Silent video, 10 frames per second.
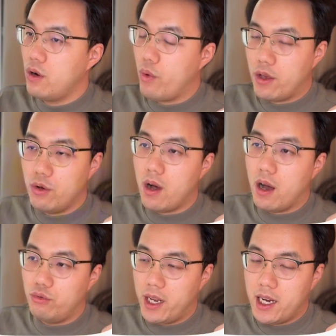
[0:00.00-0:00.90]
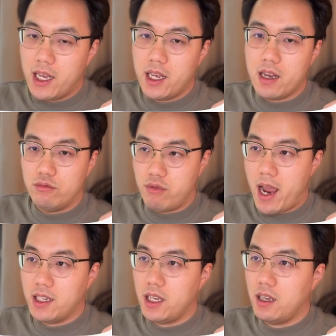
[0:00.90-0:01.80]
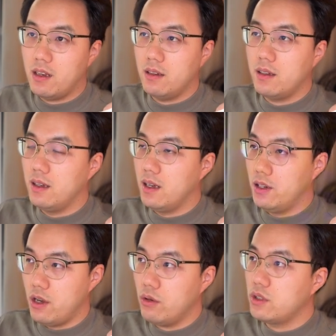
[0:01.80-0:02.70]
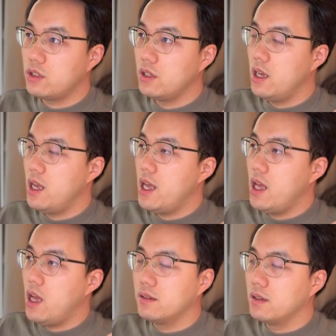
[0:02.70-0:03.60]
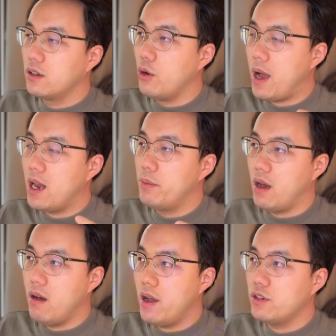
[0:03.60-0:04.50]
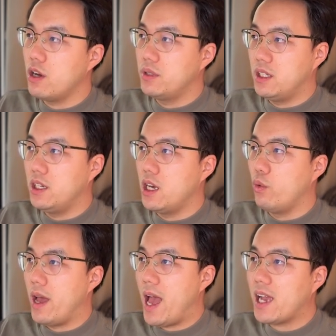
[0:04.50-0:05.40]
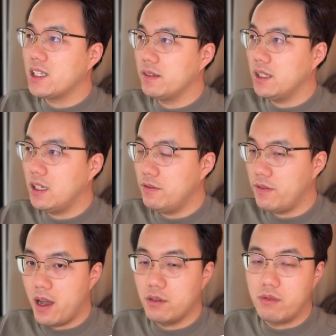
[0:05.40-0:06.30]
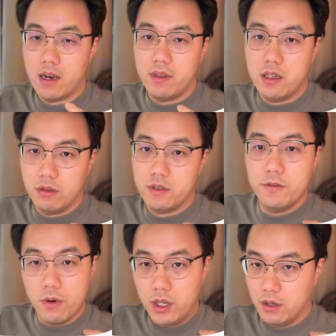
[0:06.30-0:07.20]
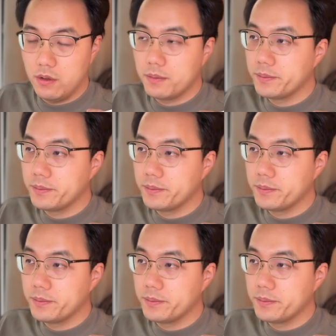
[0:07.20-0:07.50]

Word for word: When you are reading and writing a note, Copilot behind your Obsidian will actively find relevant nodes for you.